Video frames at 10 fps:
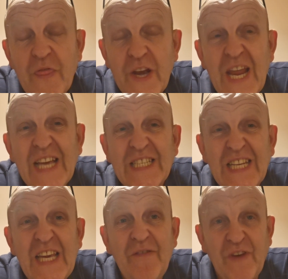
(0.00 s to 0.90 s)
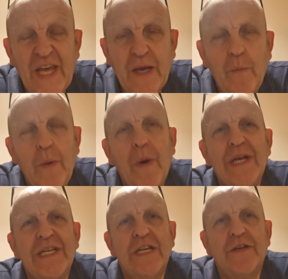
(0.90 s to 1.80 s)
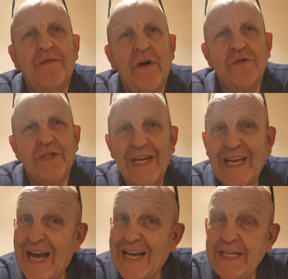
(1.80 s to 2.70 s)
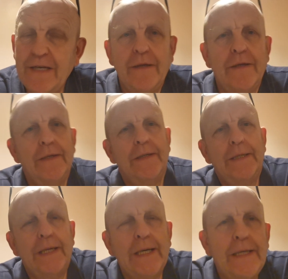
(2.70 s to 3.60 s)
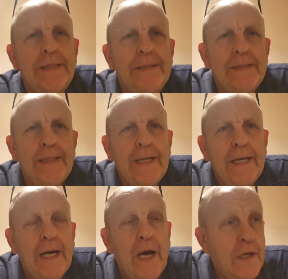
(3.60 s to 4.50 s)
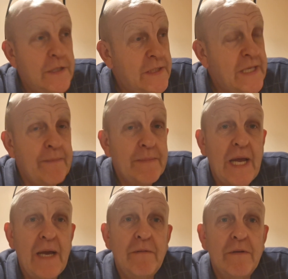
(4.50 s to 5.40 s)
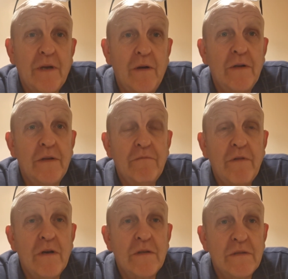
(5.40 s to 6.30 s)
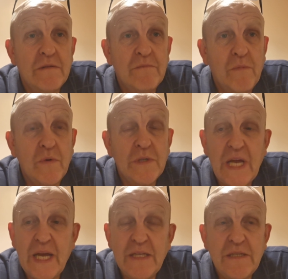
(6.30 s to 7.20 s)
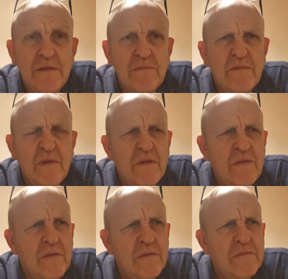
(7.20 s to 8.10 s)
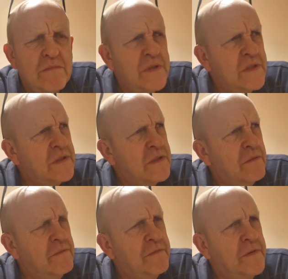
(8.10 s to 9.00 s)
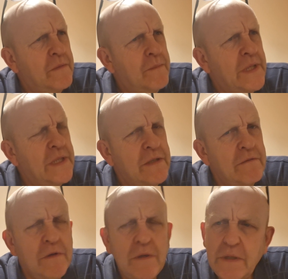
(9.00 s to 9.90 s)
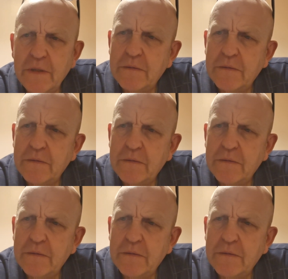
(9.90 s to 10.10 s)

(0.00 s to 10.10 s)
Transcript: the next evening we went down to Folkestone again, and I stepped out, I got on the rocks, walked out into the... I thought, I don't feel bloody right.